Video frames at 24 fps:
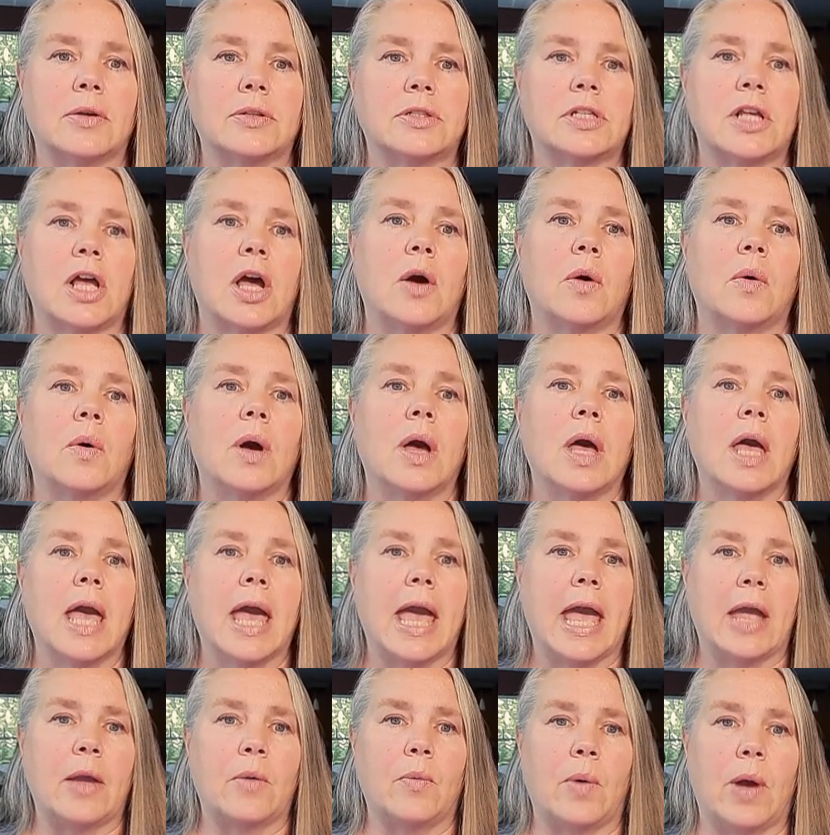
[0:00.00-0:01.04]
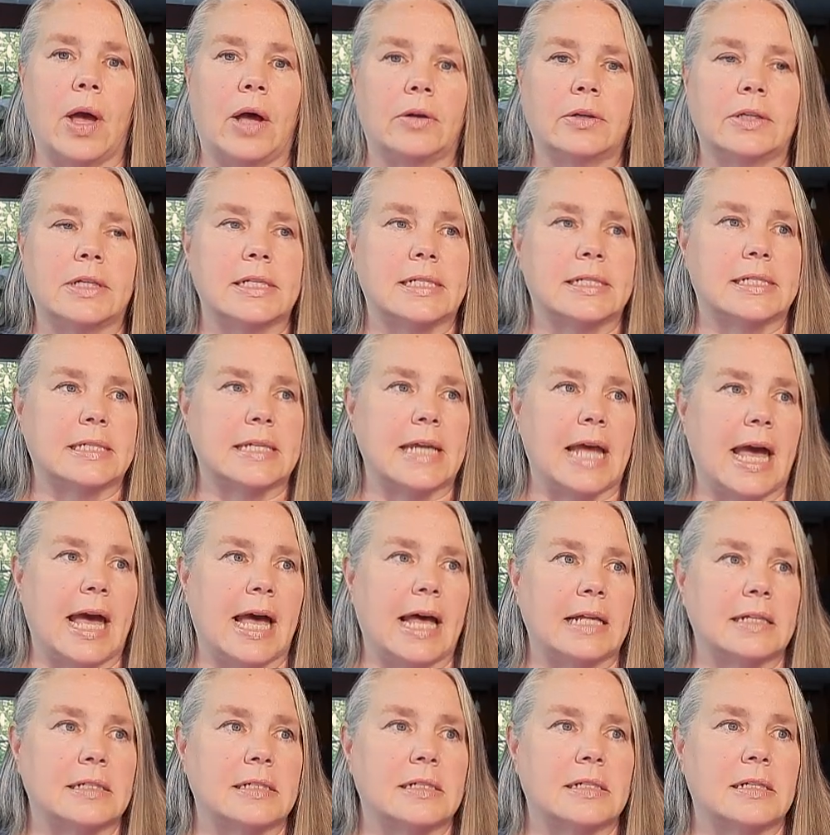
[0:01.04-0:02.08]
So a wellness
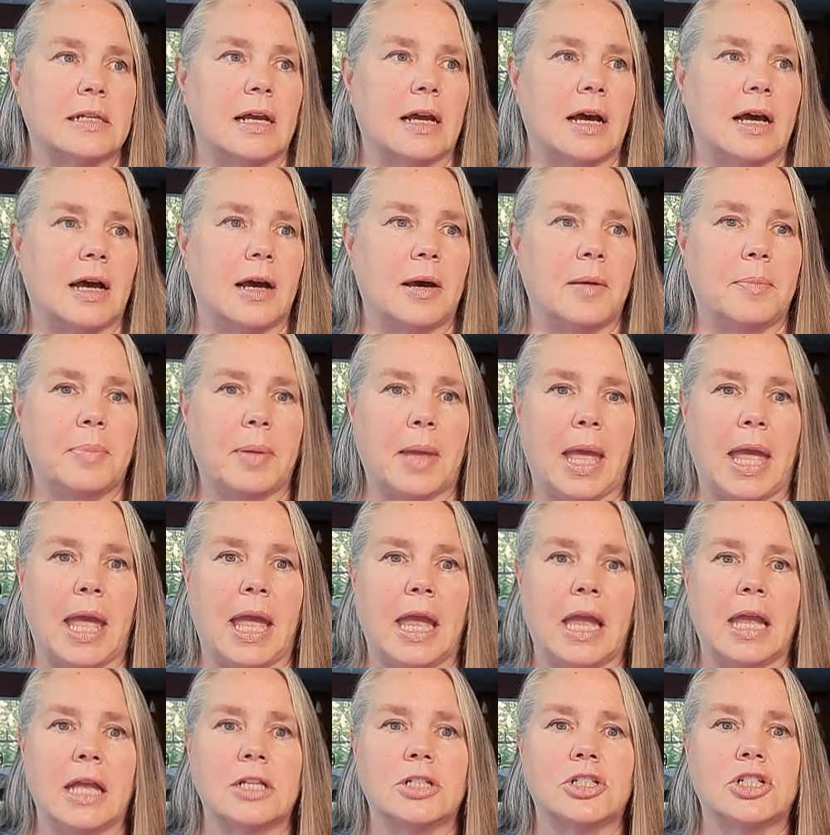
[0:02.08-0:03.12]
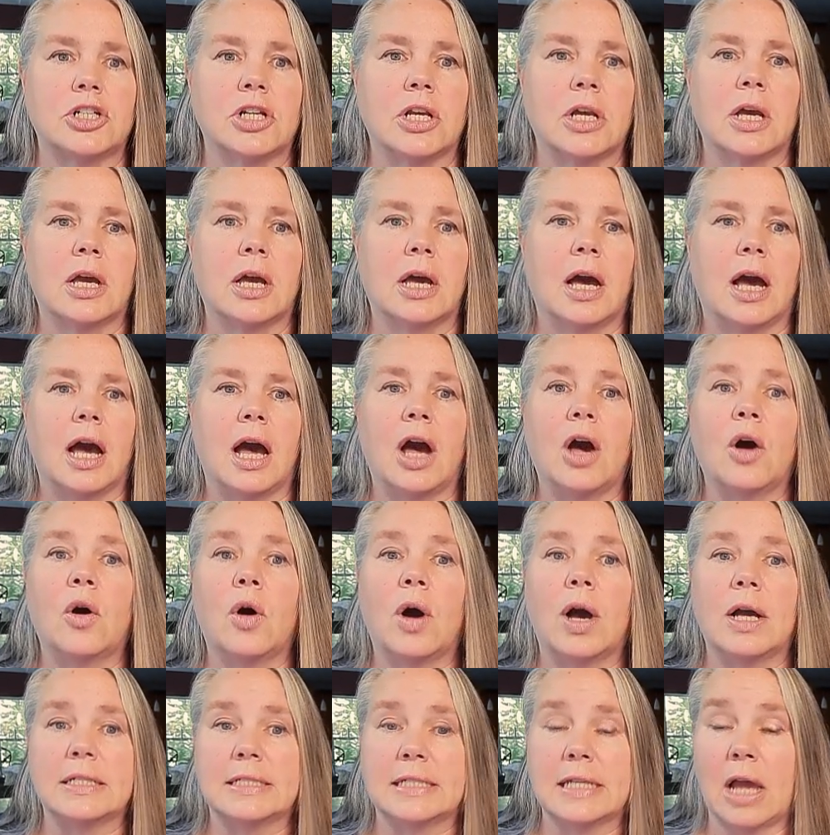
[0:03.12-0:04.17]
stats page,
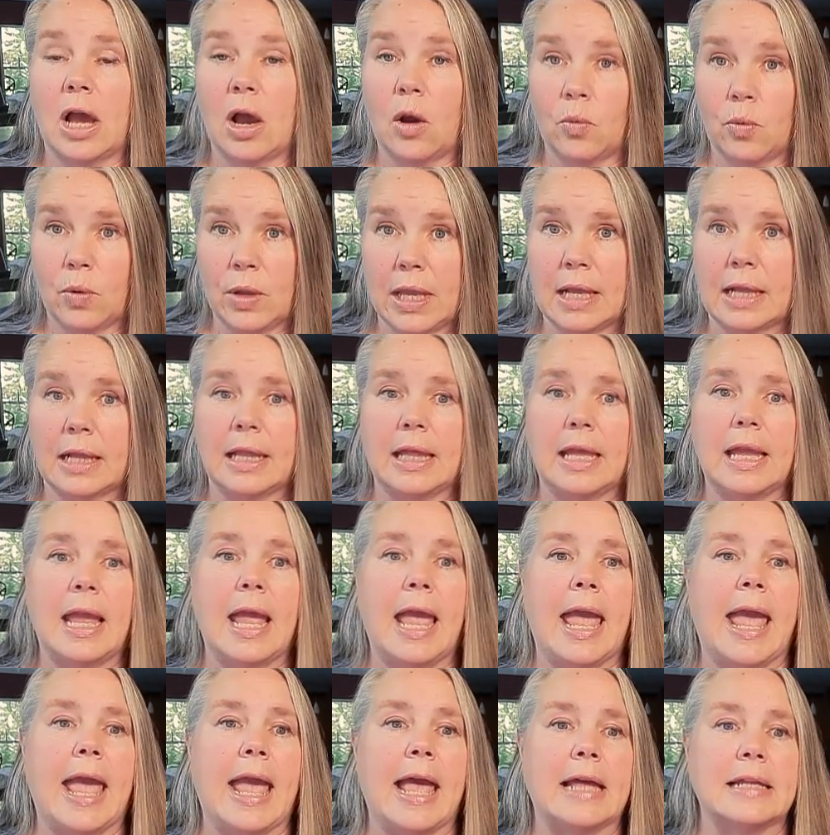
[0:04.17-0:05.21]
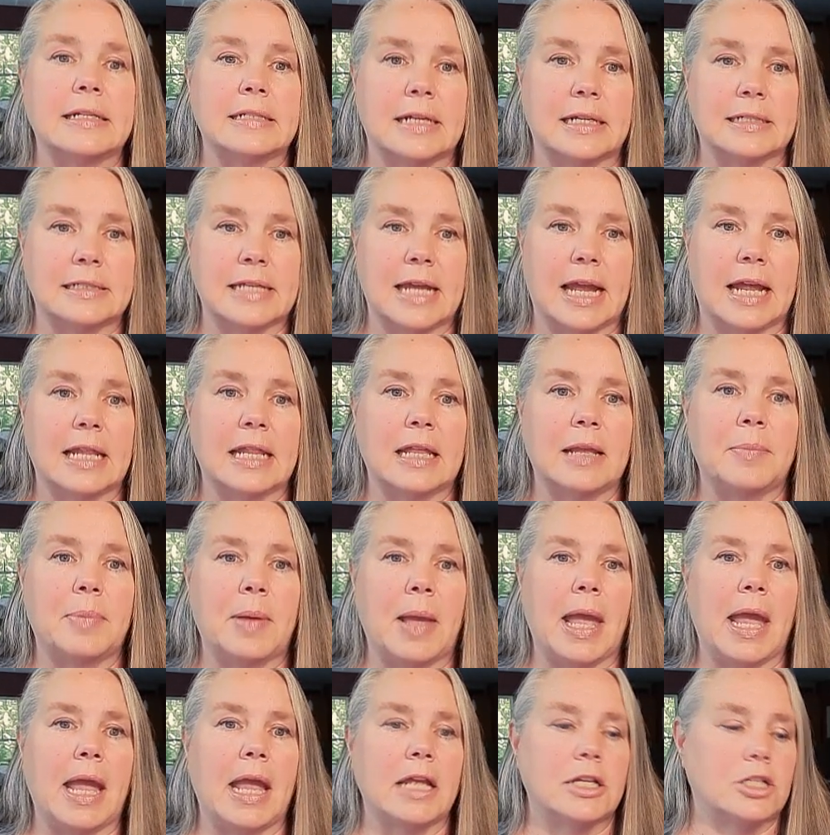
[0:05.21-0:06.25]
a weekly and a daily
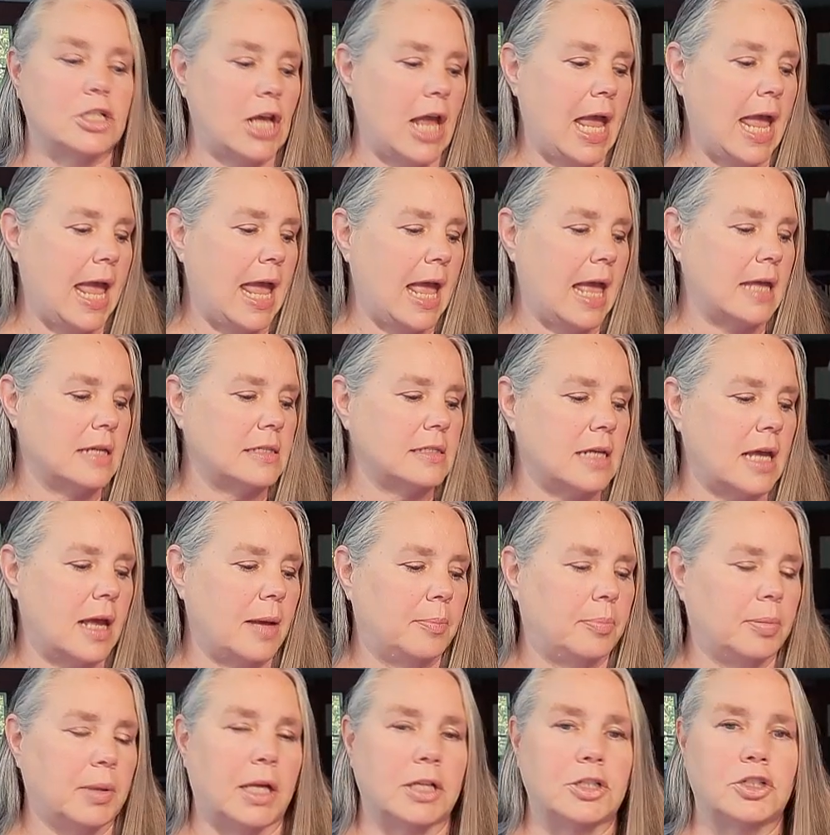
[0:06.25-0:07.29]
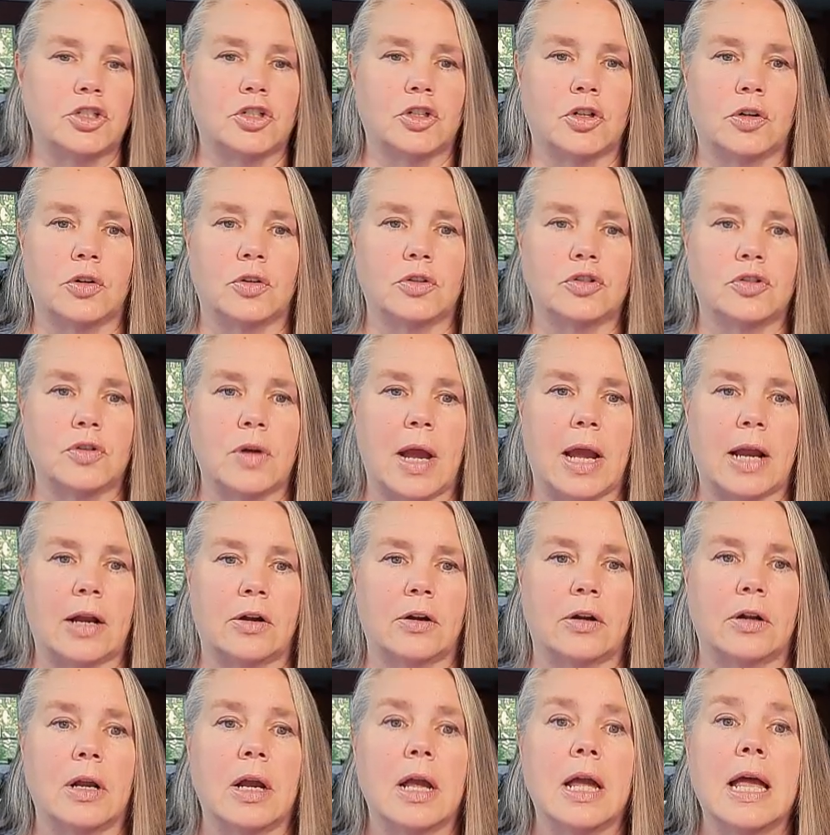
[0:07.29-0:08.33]
page, and a blood sugar
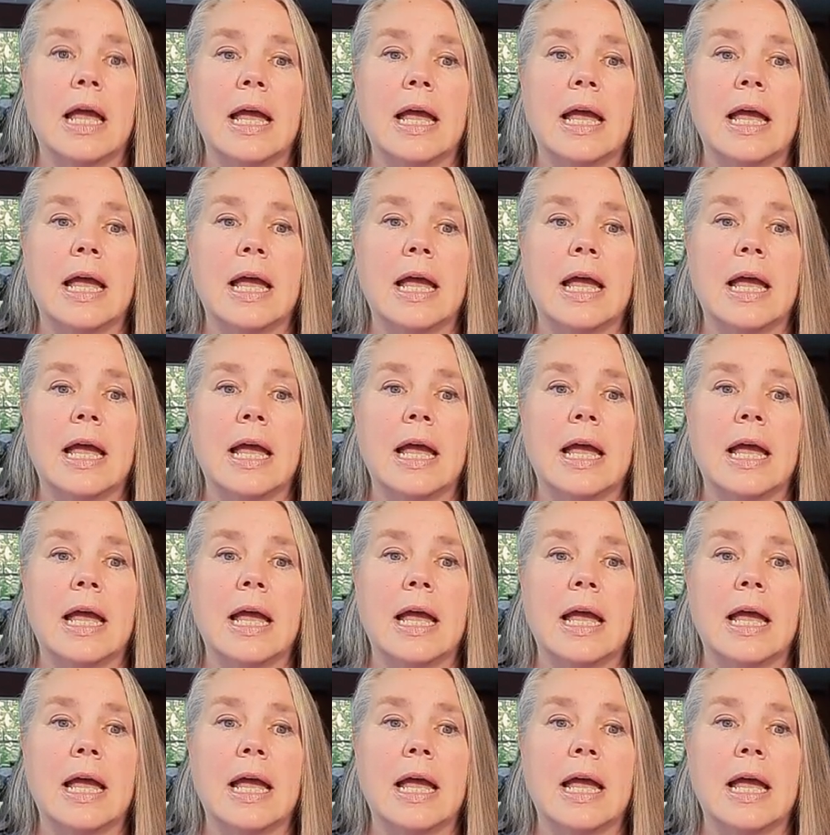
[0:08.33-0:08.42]
tracker.